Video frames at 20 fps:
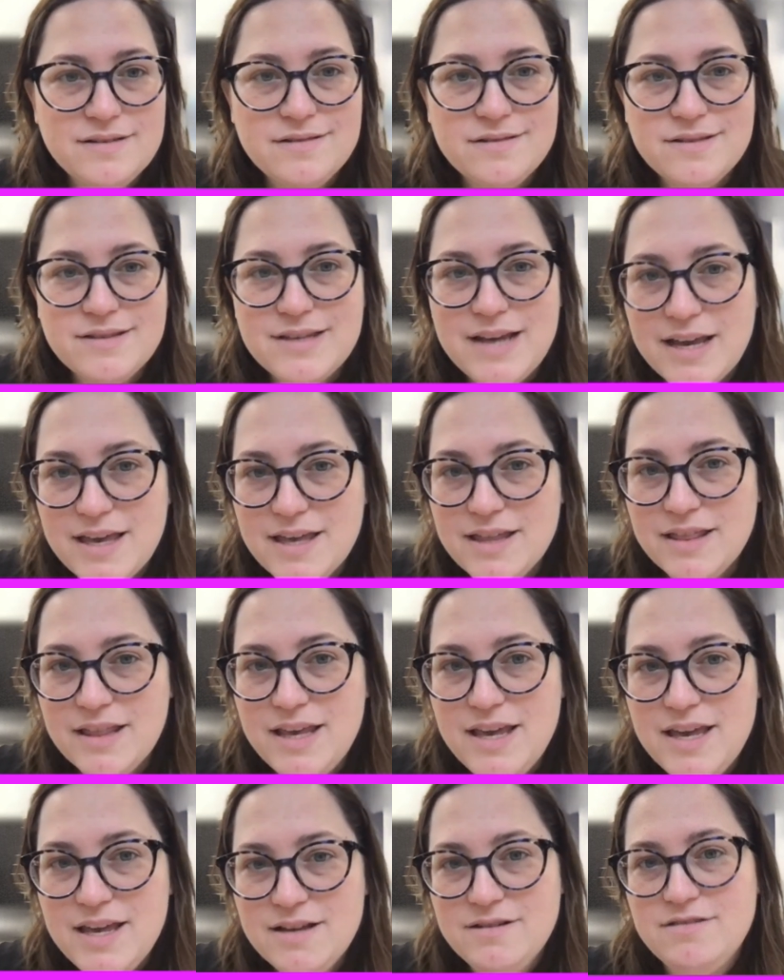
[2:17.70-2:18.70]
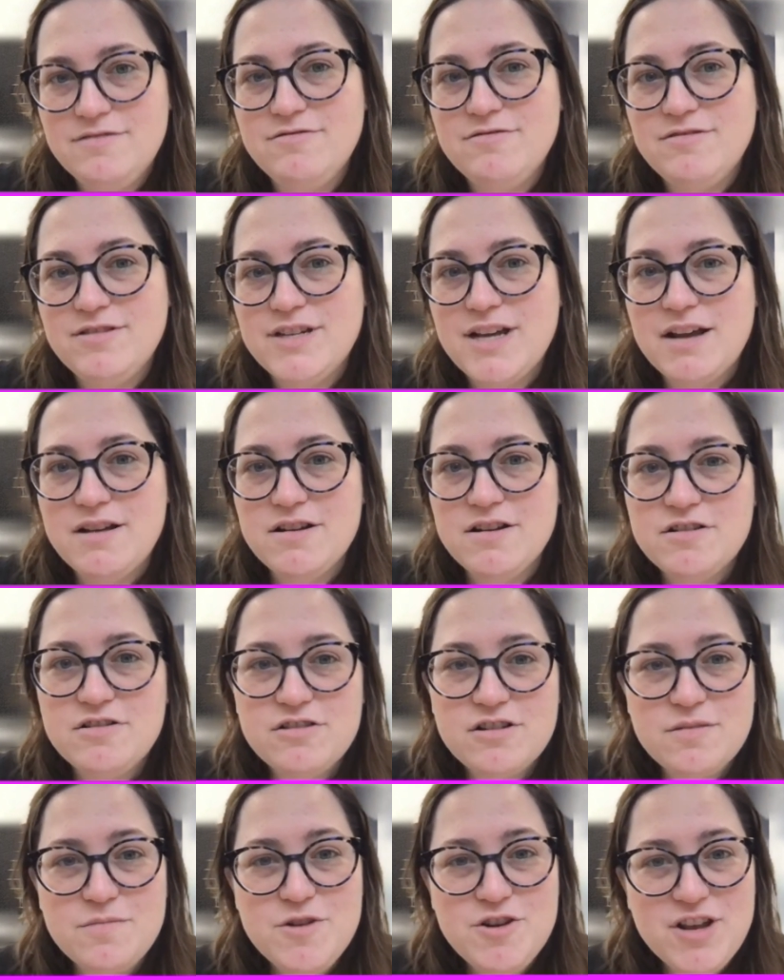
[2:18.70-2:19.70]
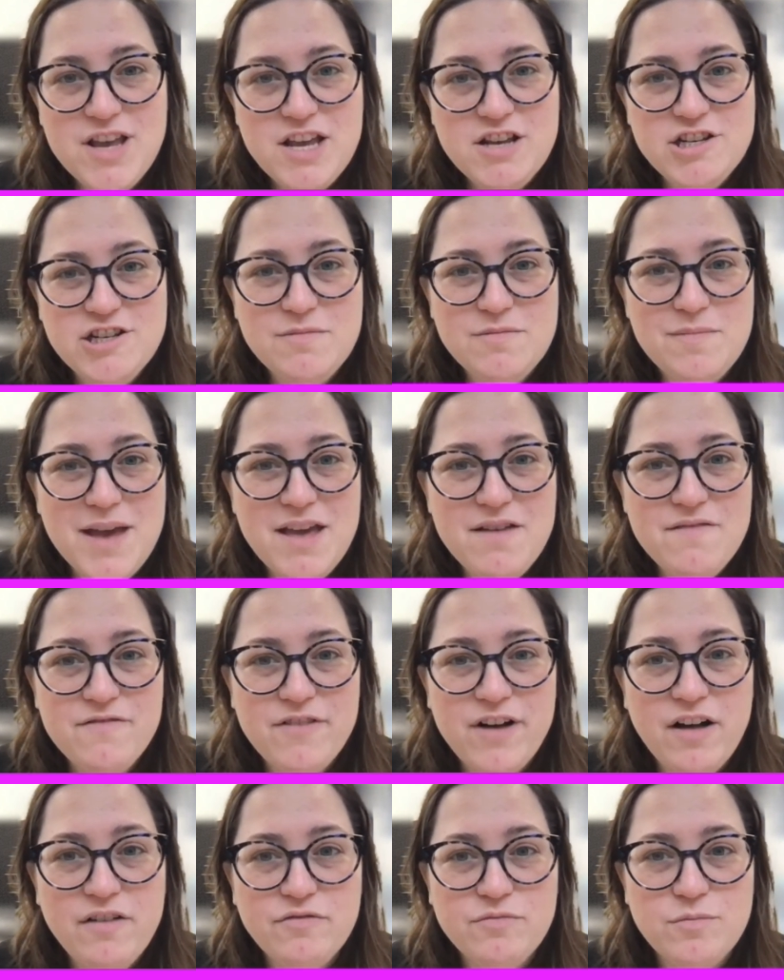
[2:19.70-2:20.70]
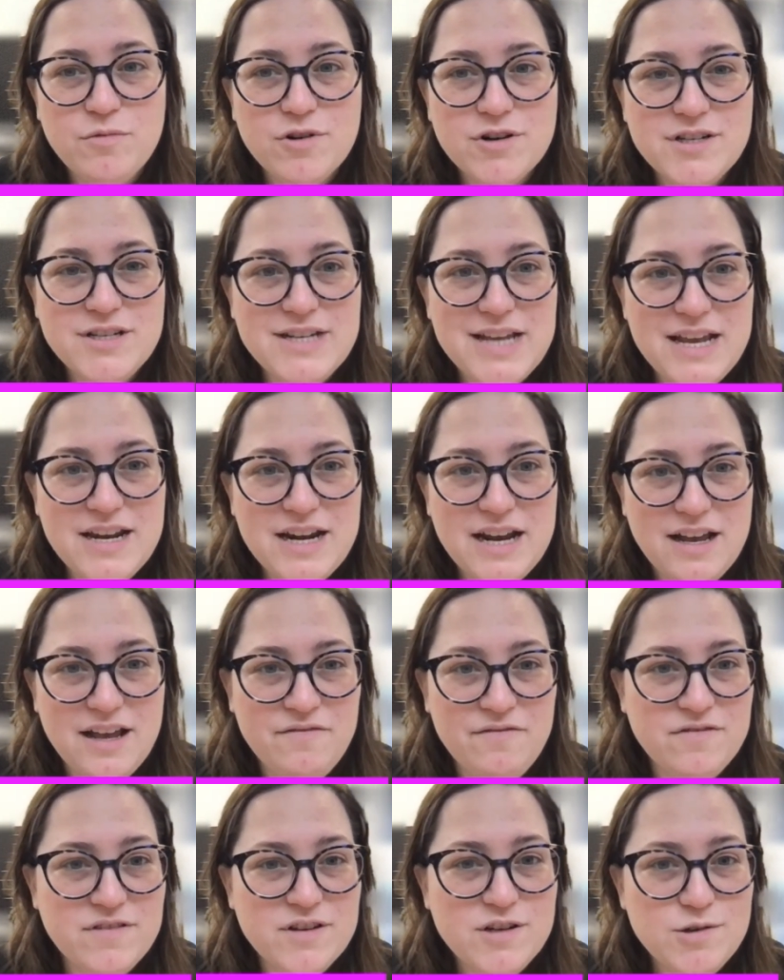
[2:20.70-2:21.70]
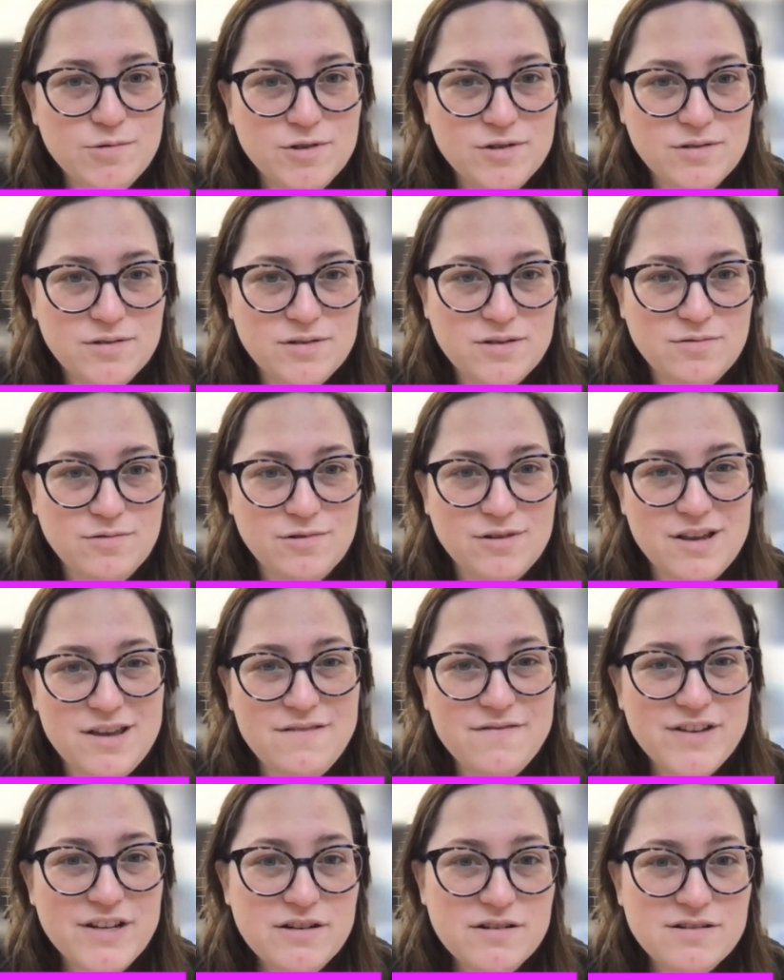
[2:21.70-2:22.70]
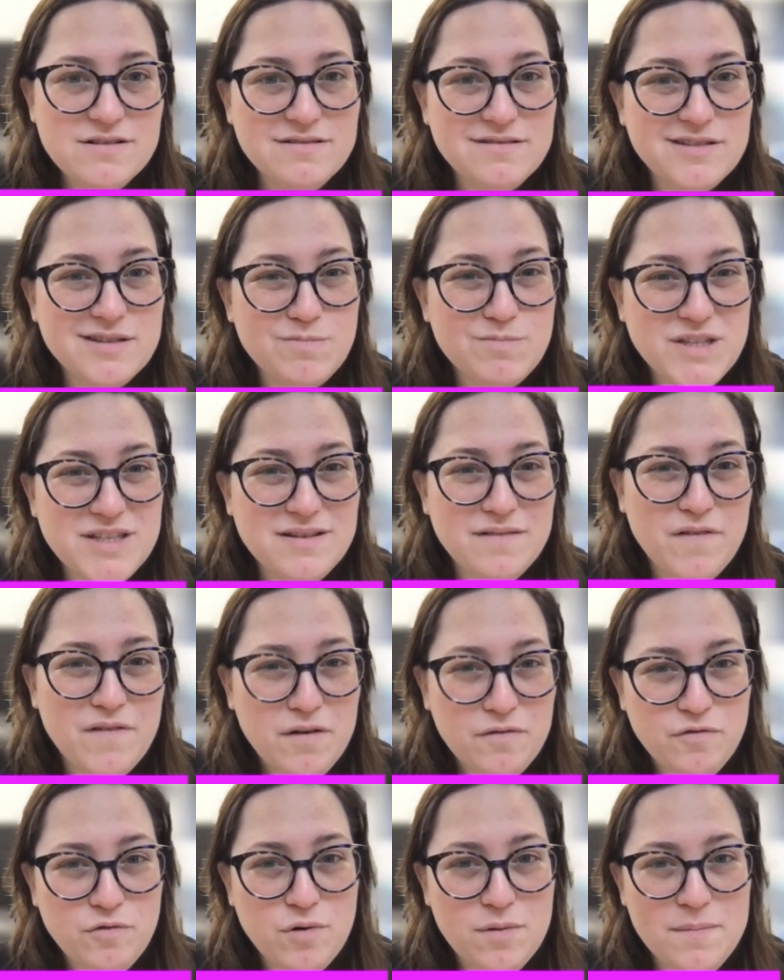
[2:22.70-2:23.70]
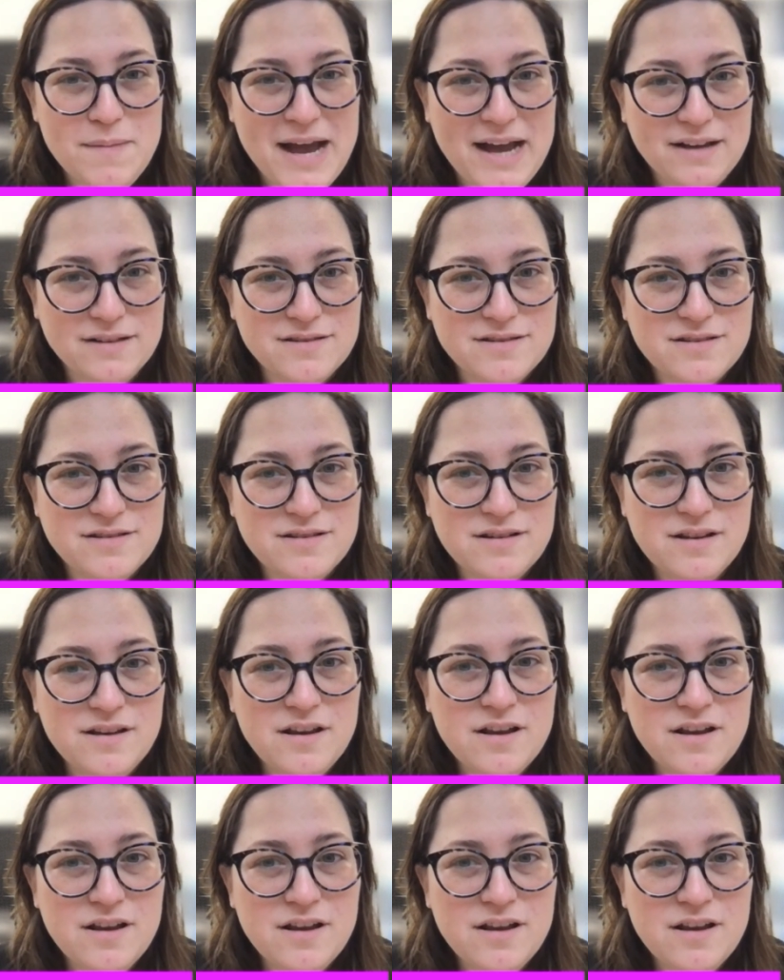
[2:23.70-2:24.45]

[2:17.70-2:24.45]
Secondly, technical communication may involve more data and visuals or even specific formats.